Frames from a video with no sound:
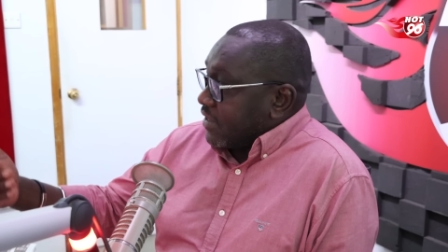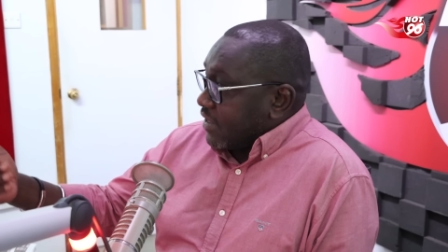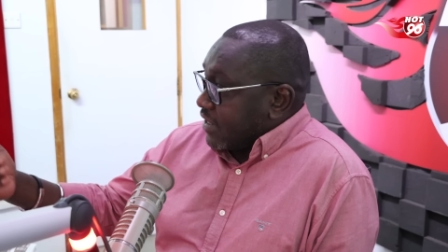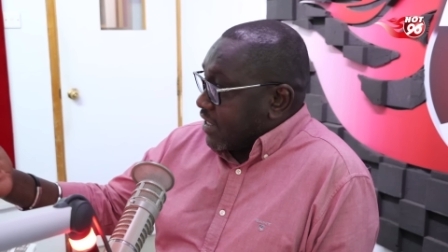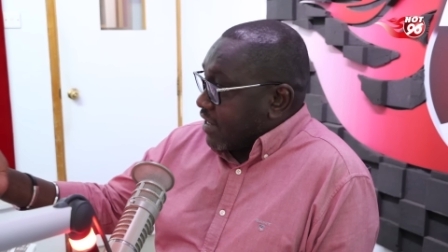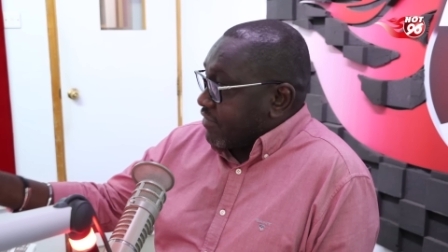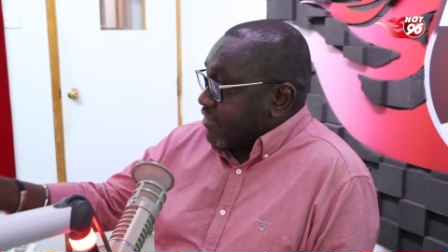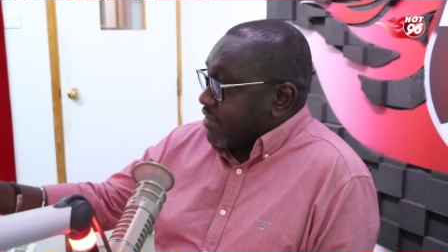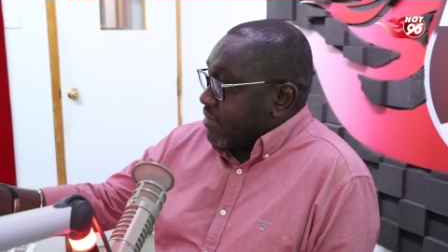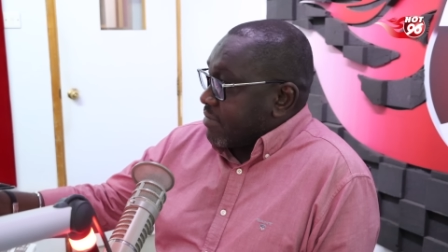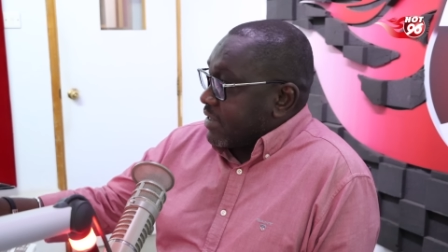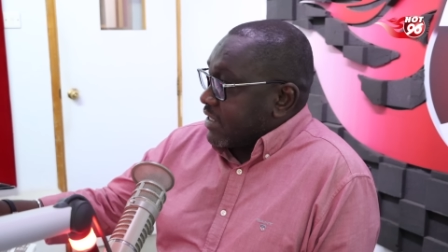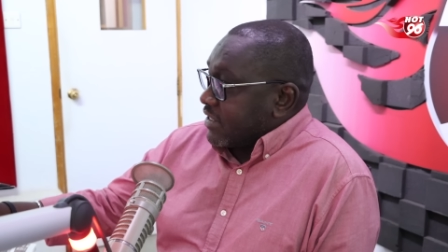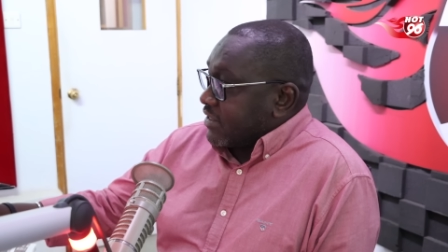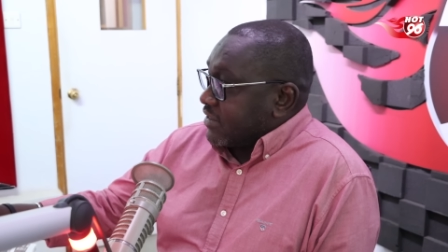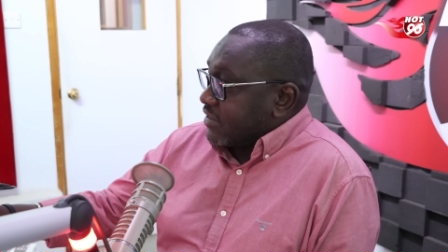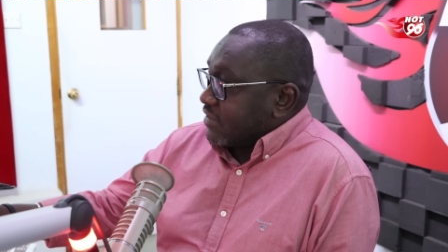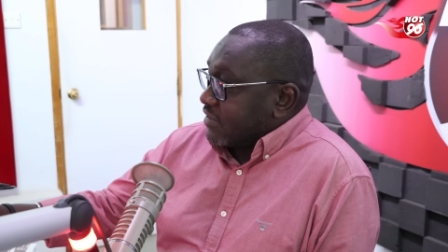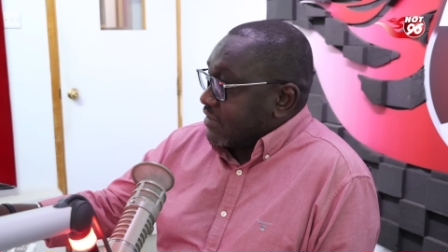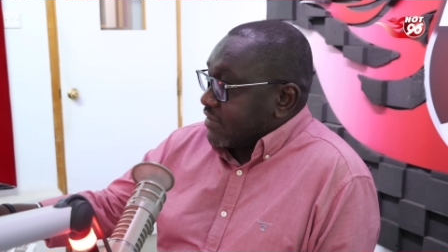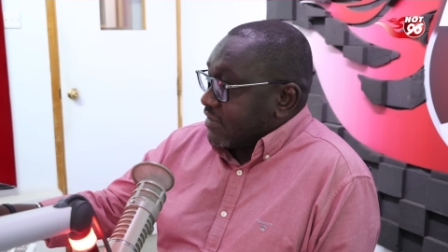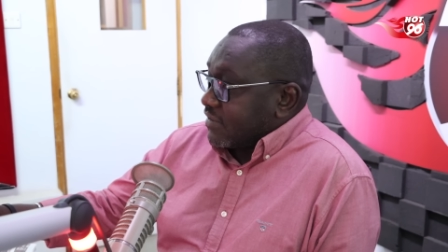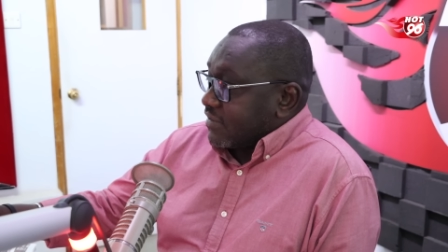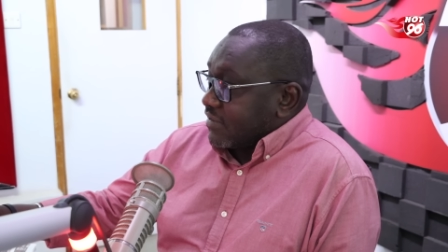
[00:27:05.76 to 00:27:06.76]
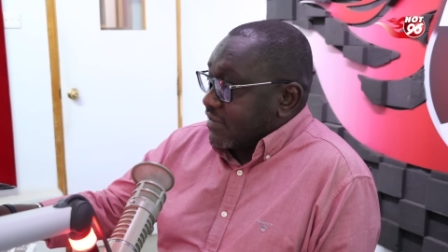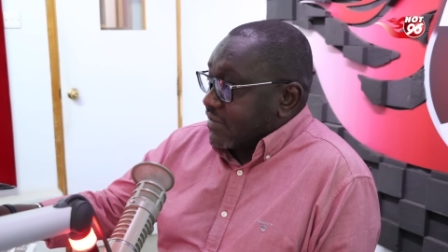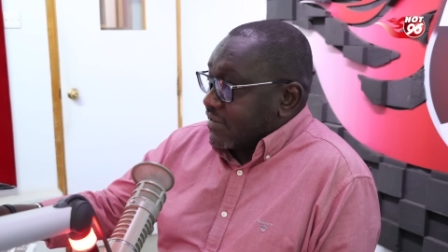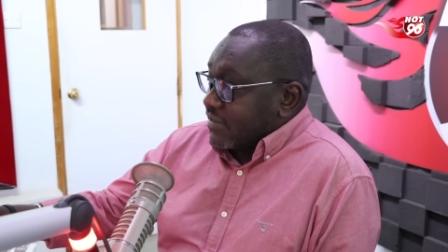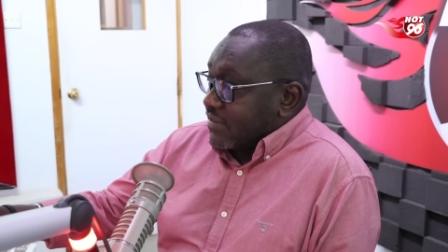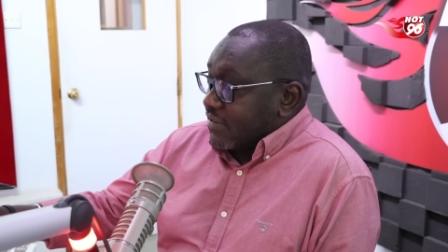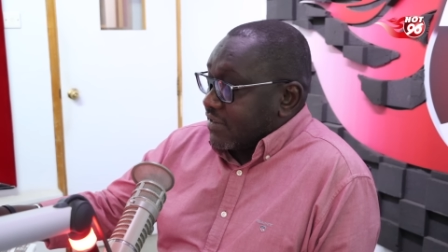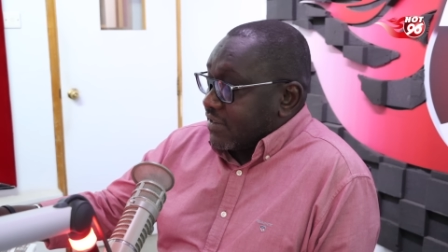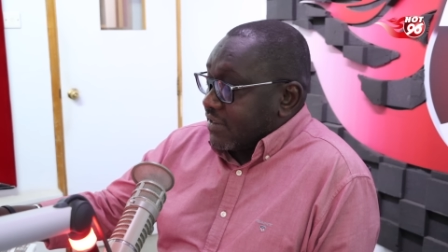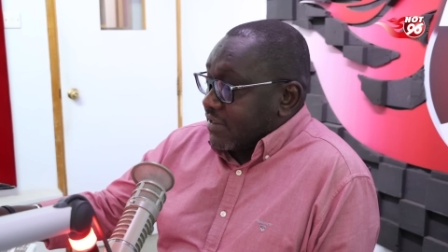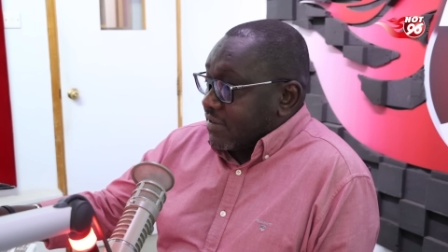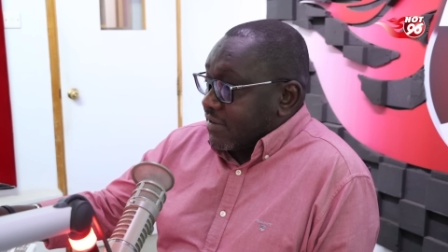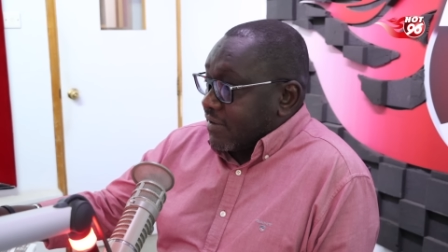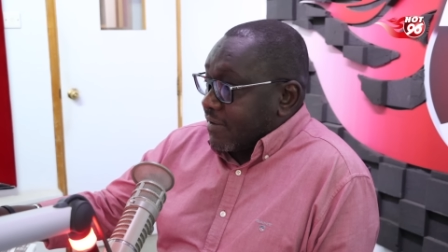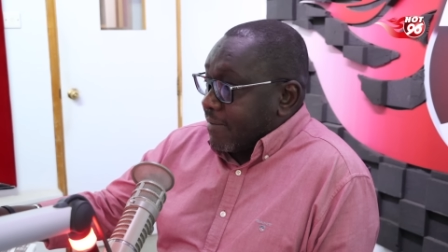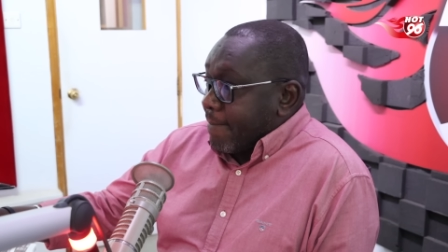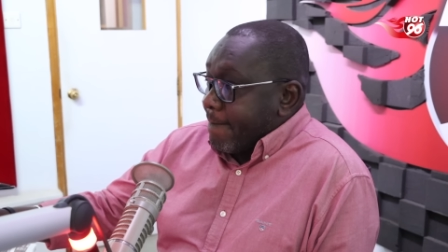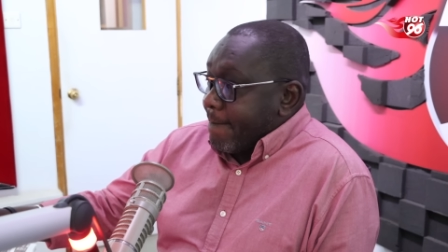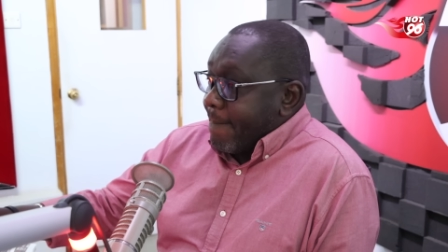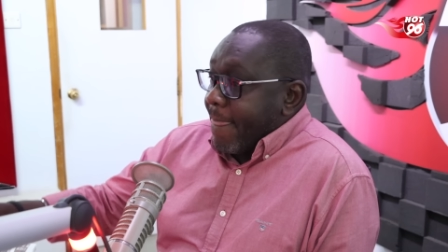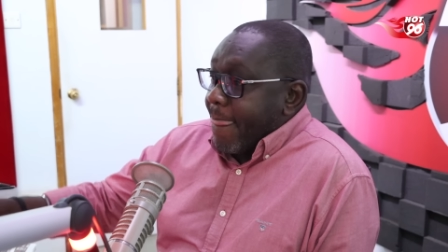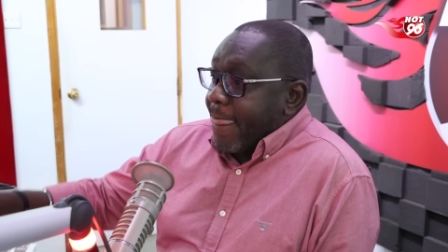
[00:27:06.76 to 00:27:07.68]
government, you know.